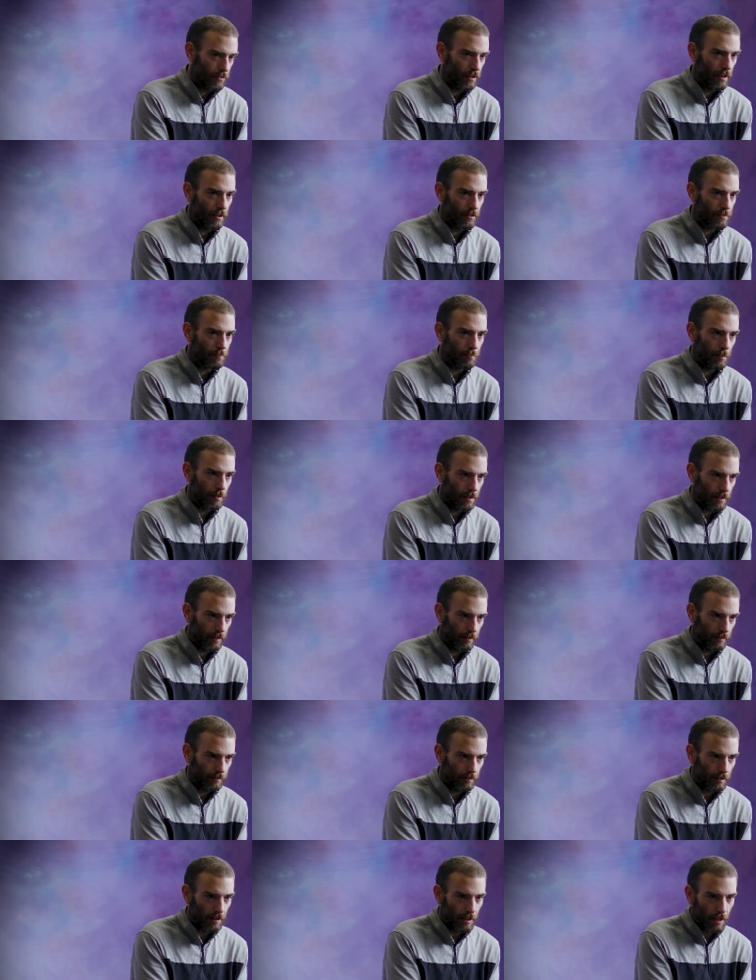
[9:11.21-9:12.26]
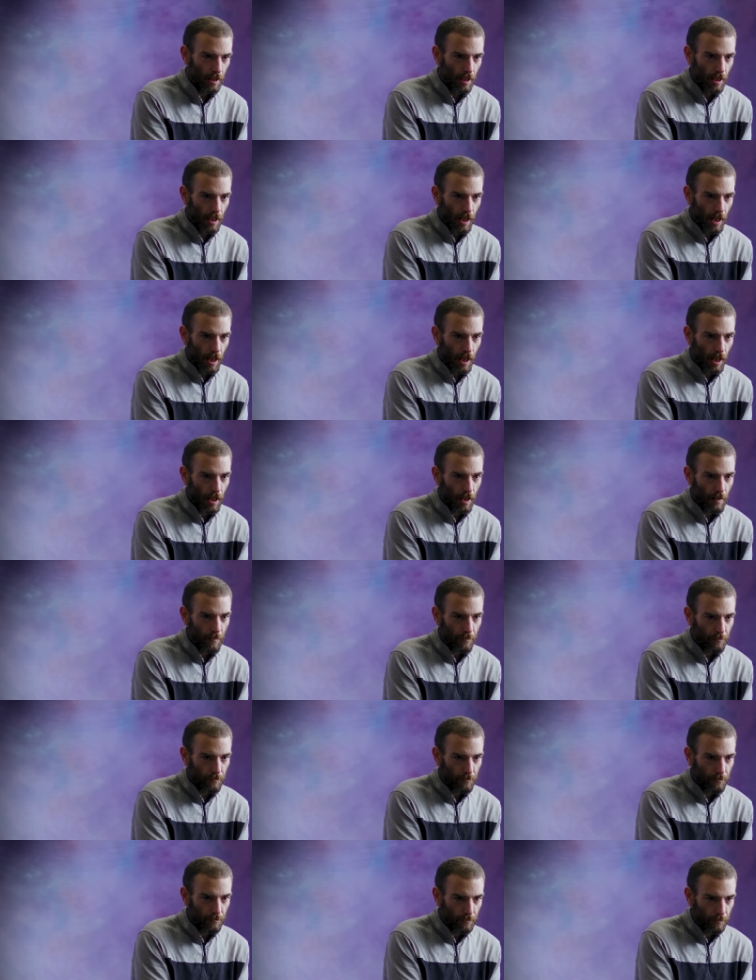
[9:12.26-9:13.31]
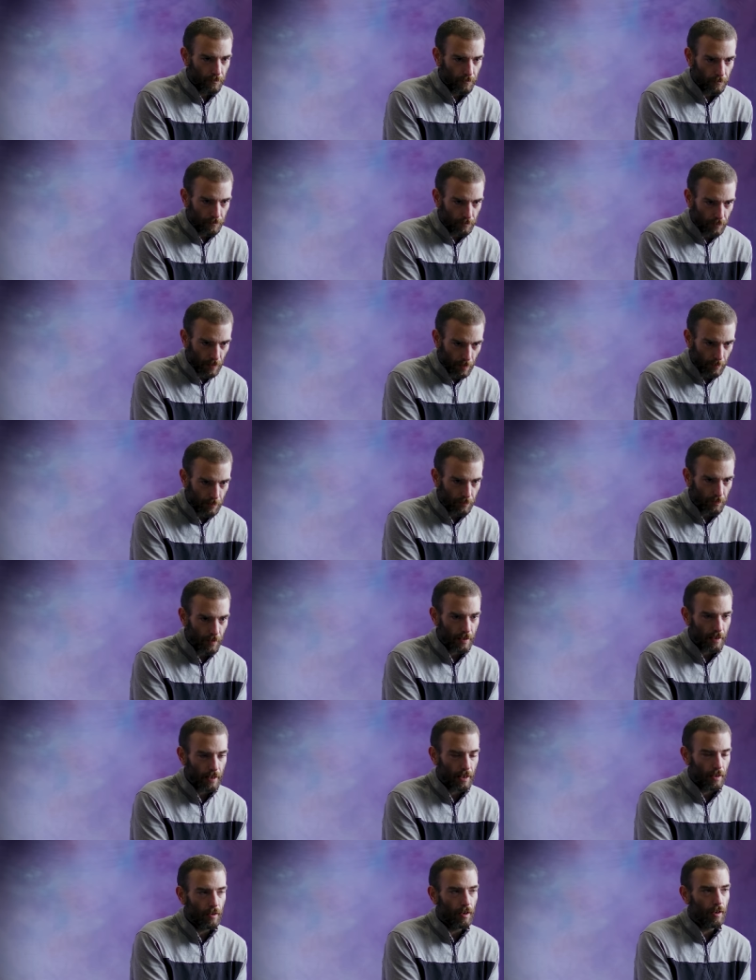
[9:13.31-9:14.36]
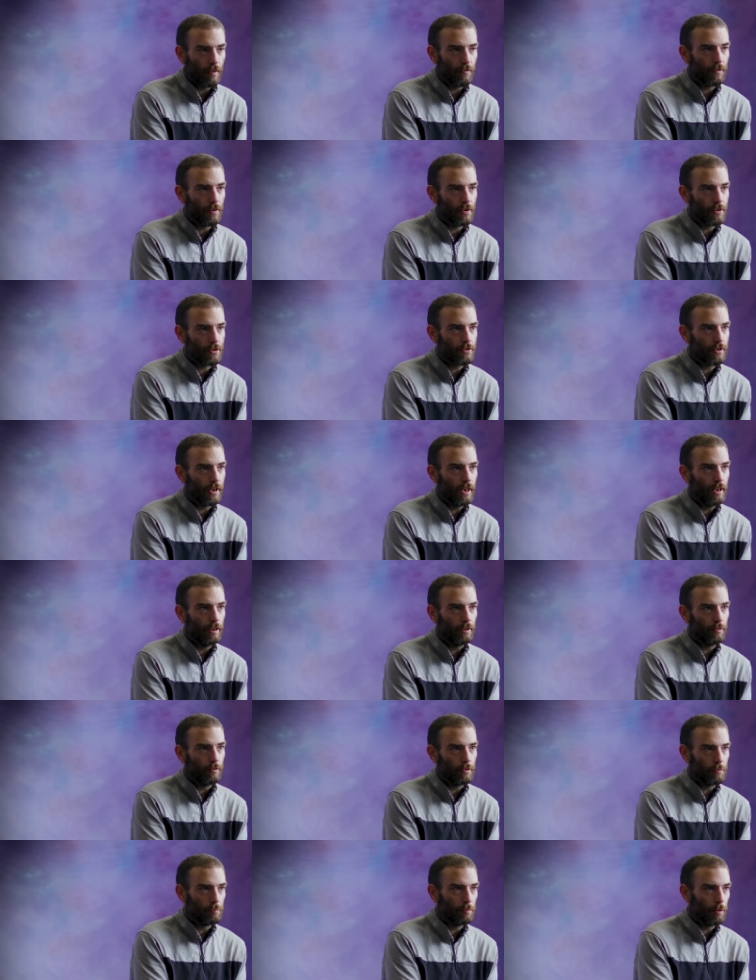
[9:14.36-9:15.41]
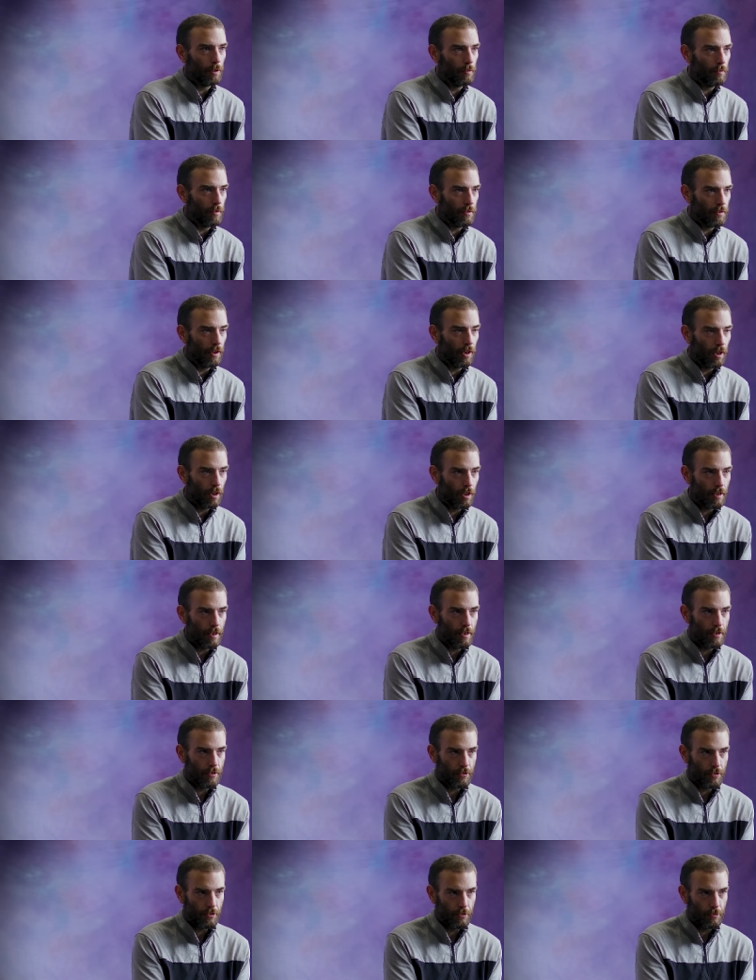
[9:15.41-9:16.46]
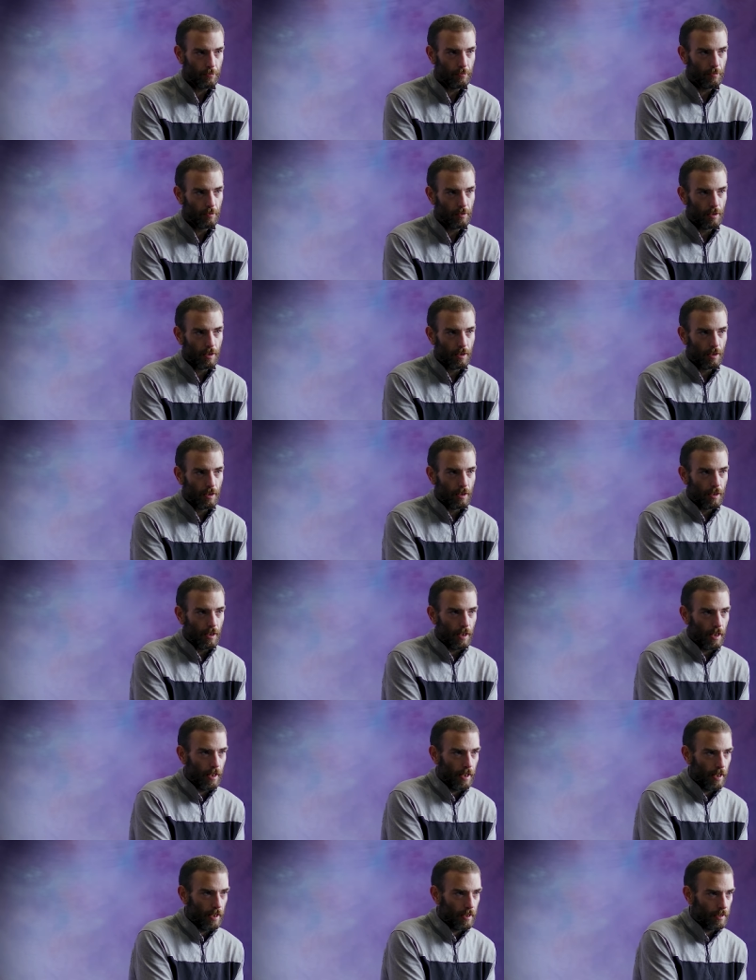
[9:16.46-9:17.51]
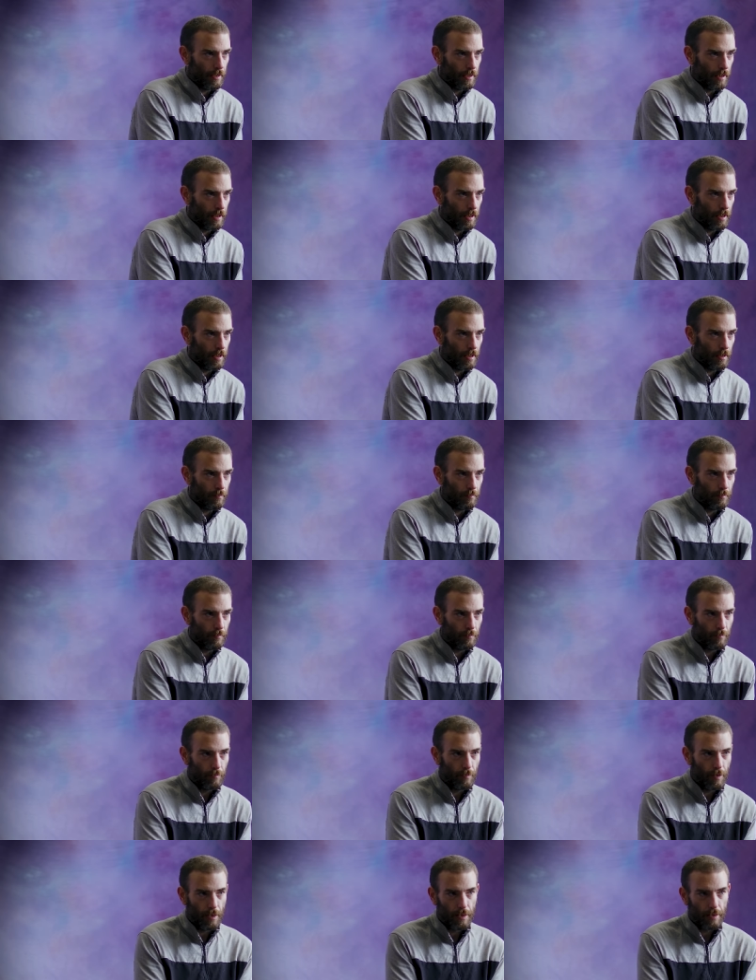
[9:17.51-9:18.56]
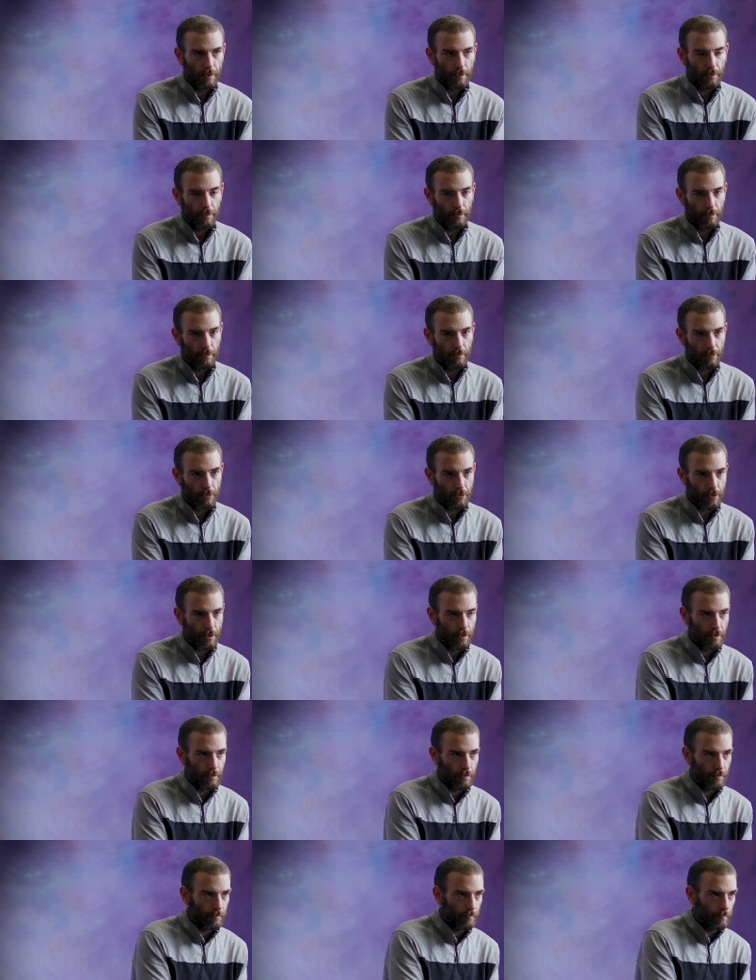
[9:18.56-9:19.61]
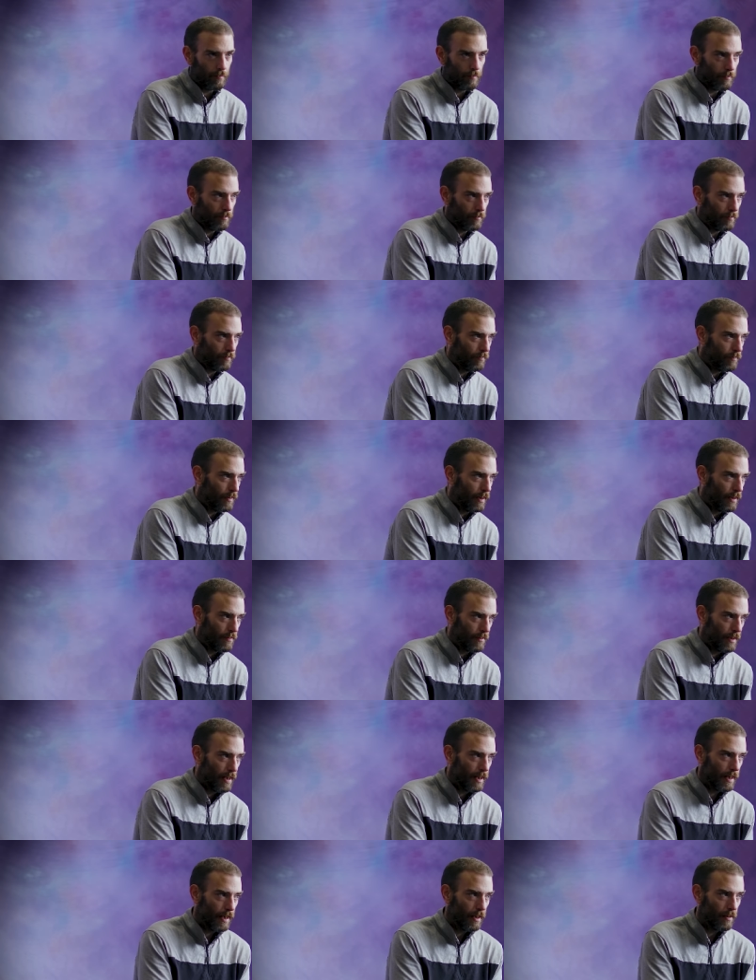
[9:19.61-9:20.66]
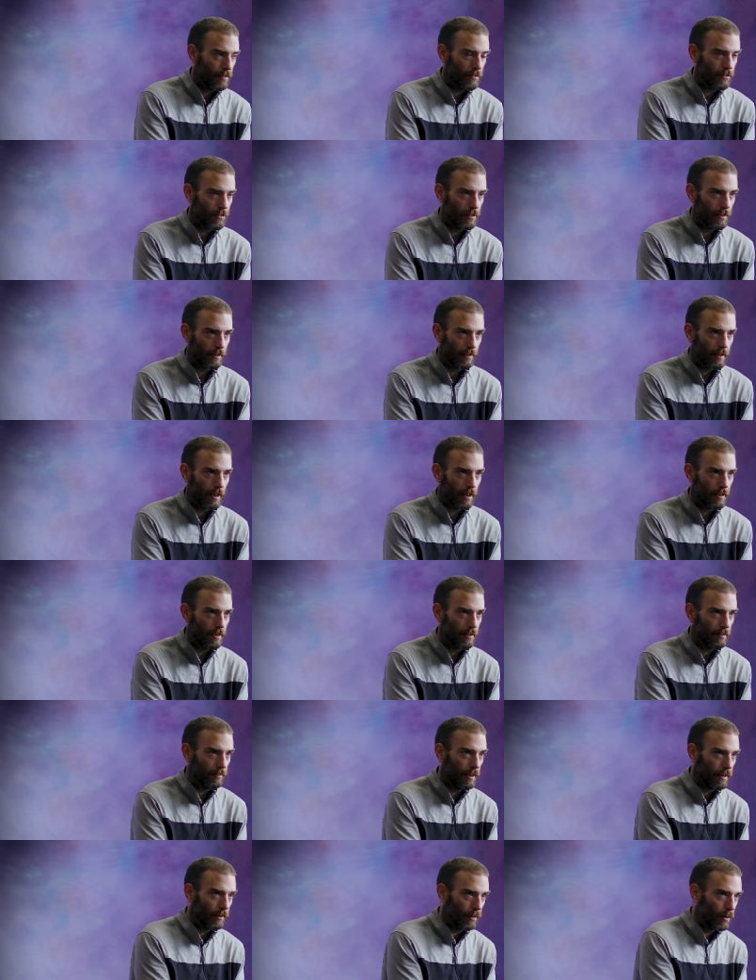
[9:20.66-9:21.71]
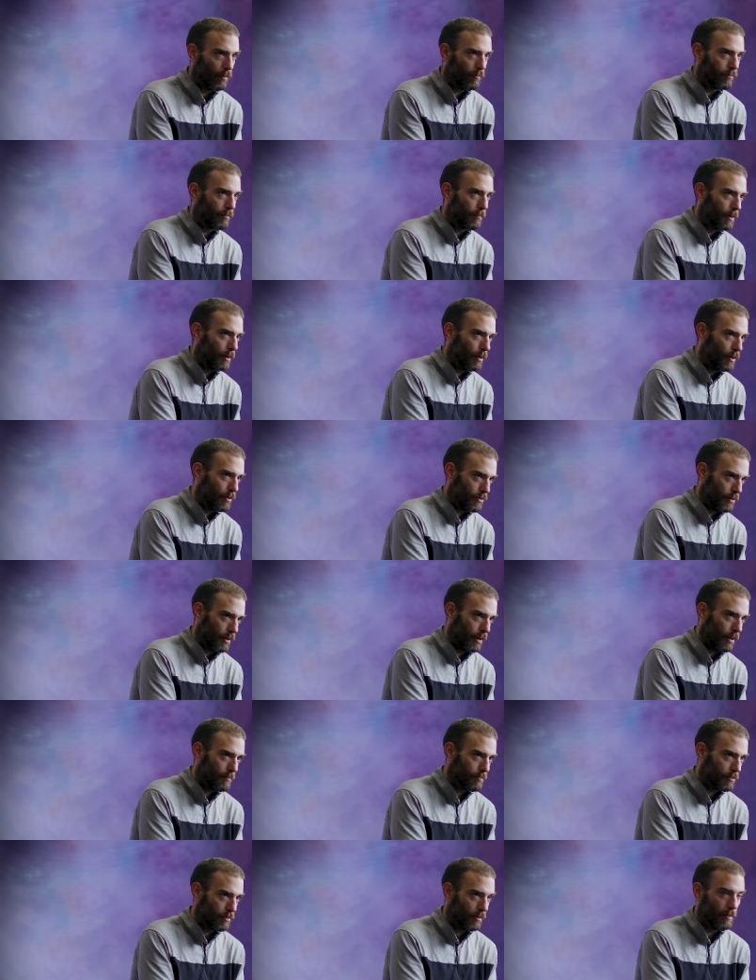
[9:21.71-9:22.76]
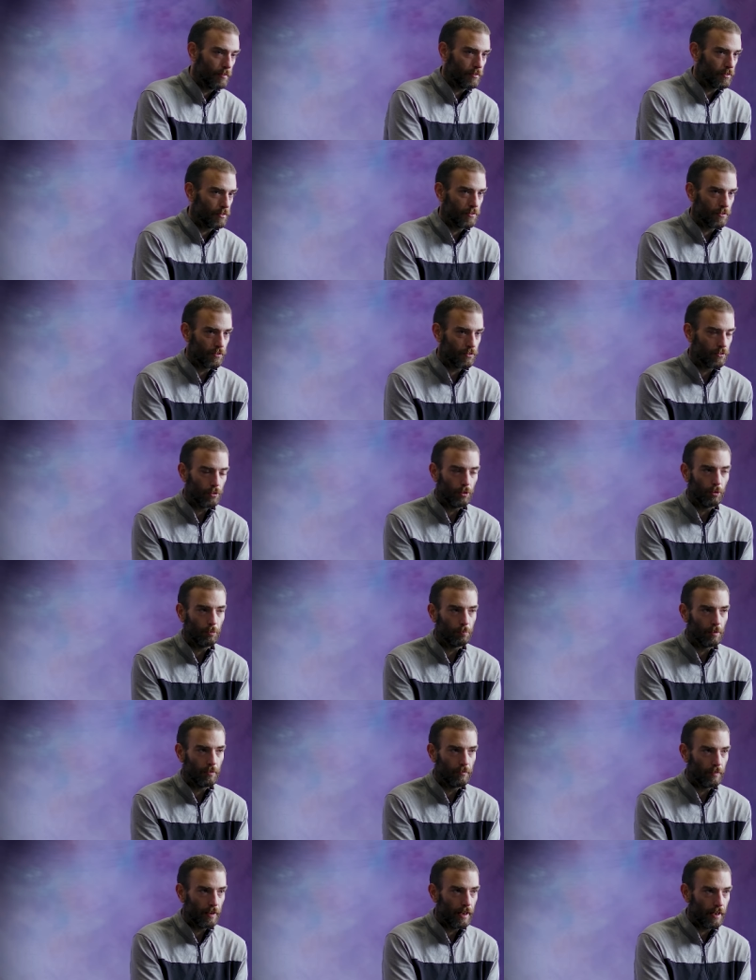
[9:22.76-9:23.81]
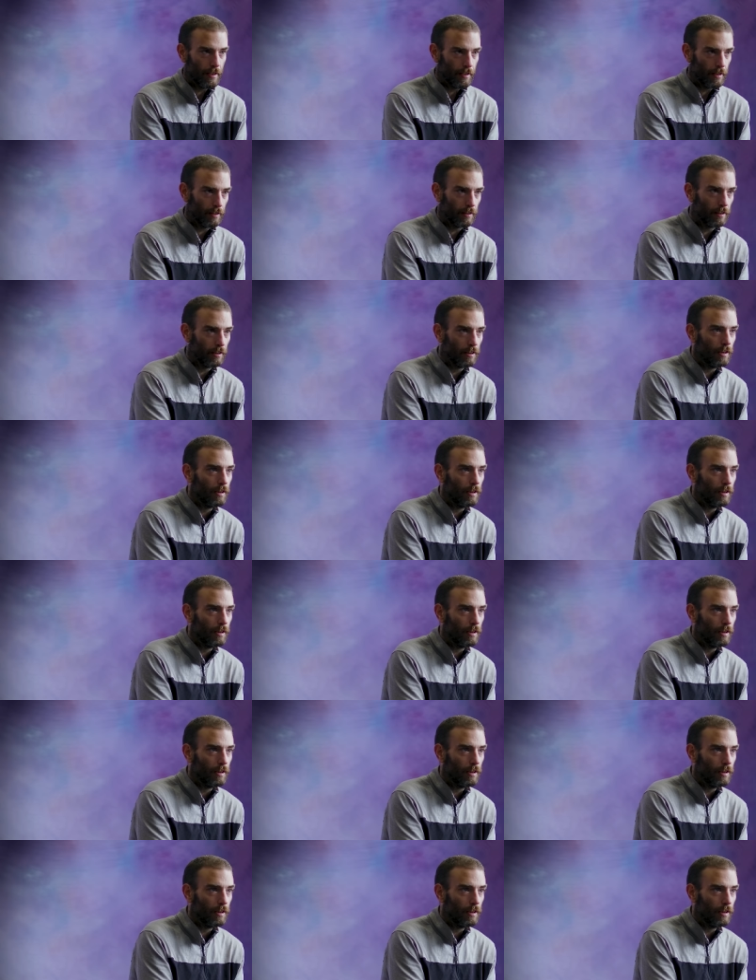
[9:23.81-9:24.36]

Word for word: child support deals. Our come to find out, our first child was born with a heart issue. And uh, when she found that out, she had gotten let go from her job. So I was the sole provider.